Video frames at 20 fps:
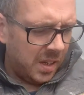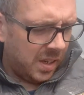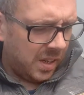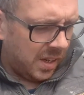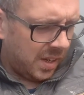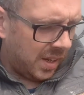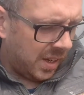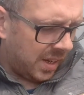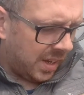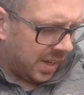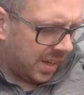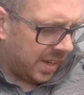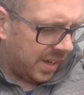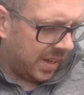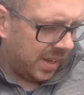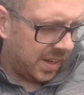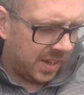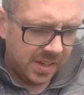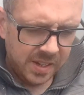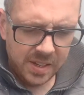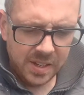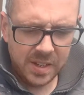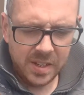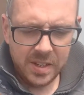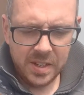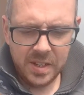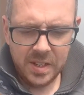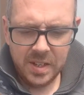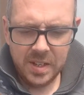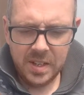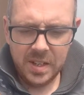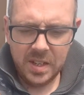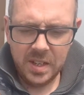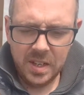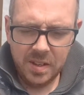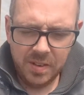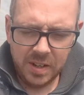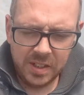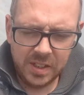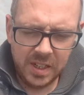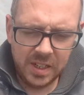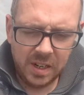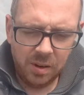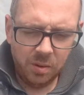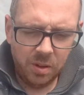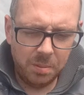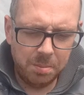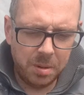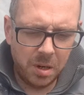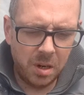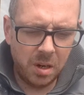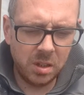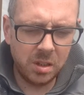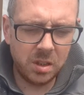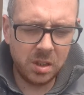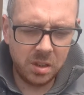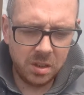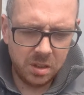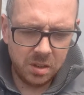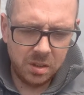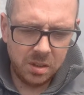if I take it out of the pot,